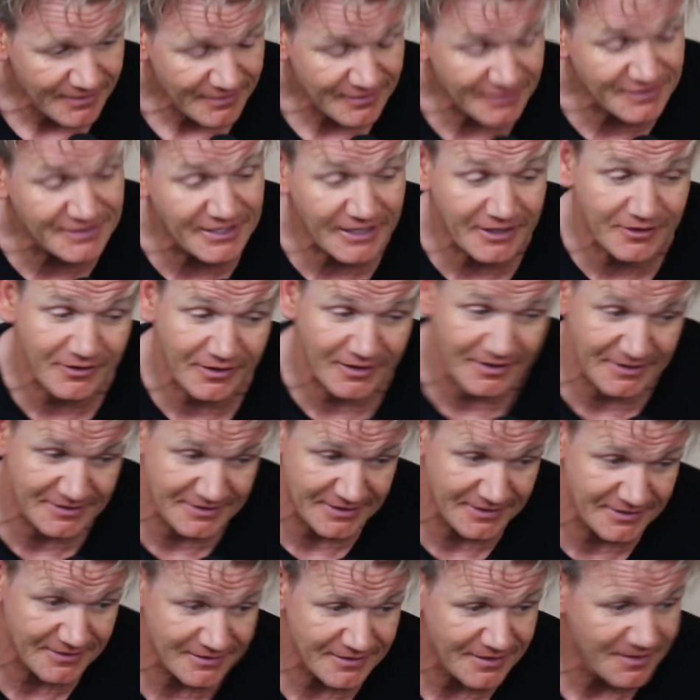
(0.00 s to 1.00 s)
The secret is
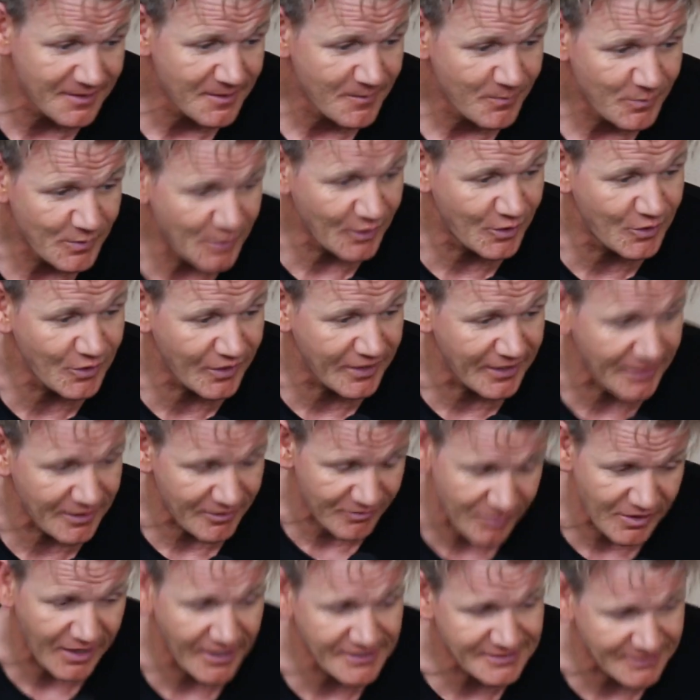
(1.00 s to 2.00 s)
in cooking
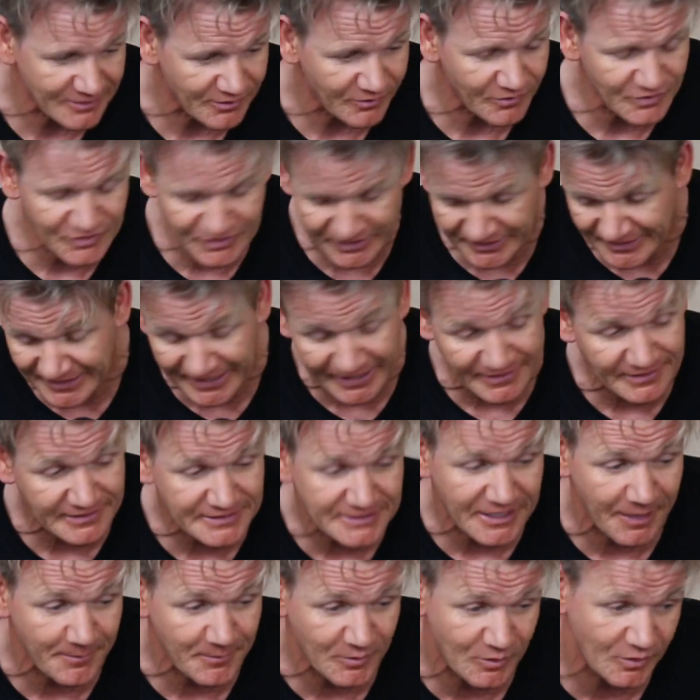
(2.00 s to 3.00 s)
the rice, and obviously all the
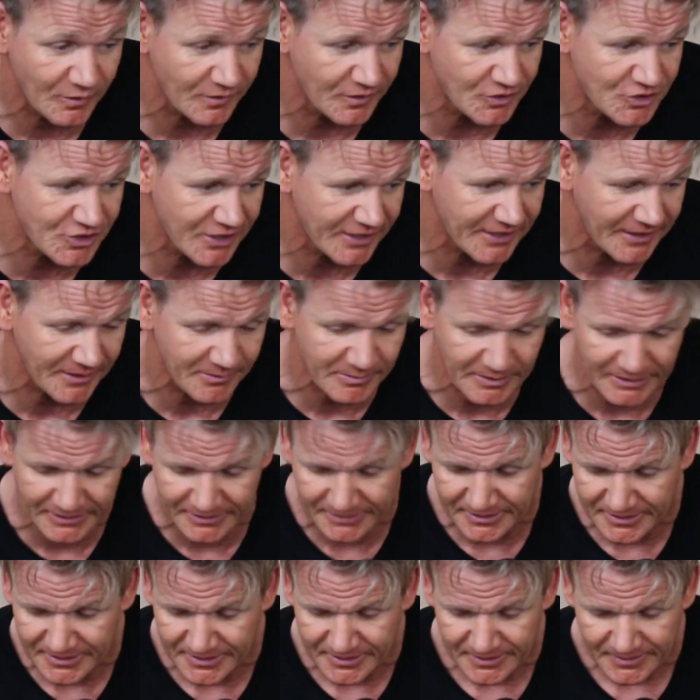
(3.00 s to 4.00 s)
time the chicken.
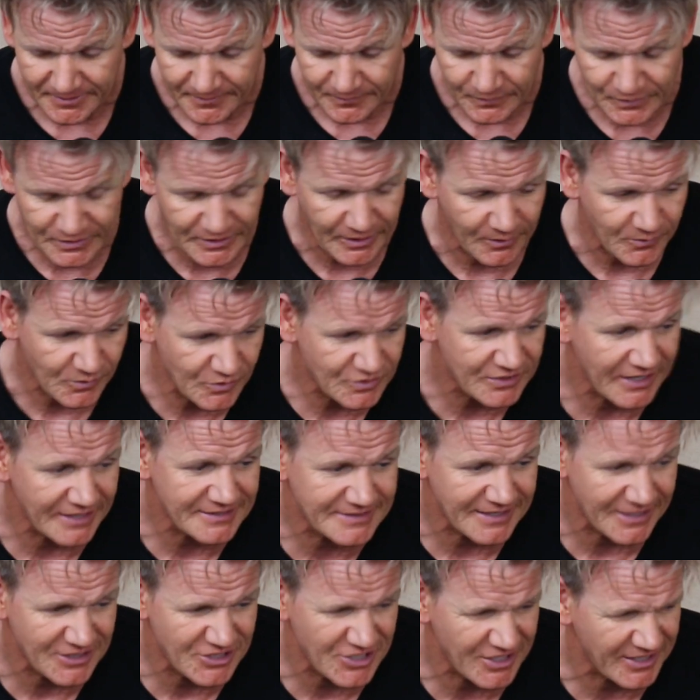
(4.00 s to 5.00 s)
You taste
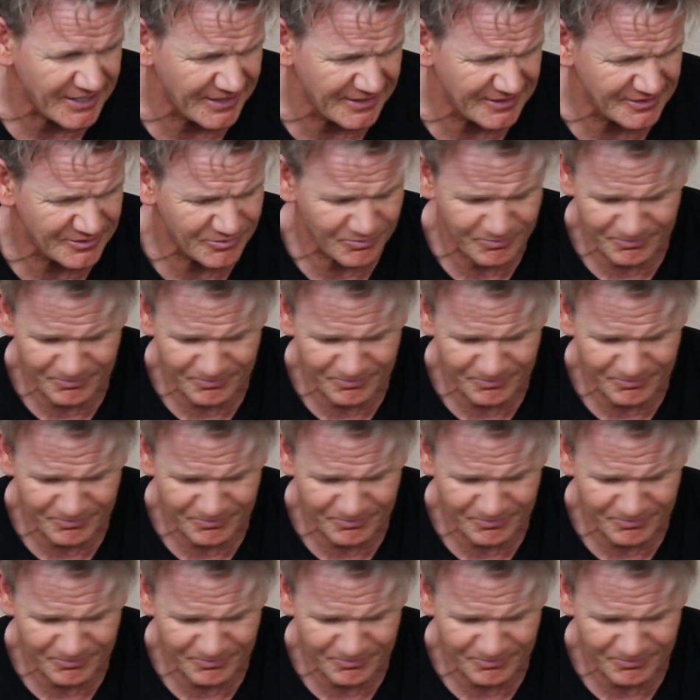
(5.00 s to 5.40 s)
that chicken, it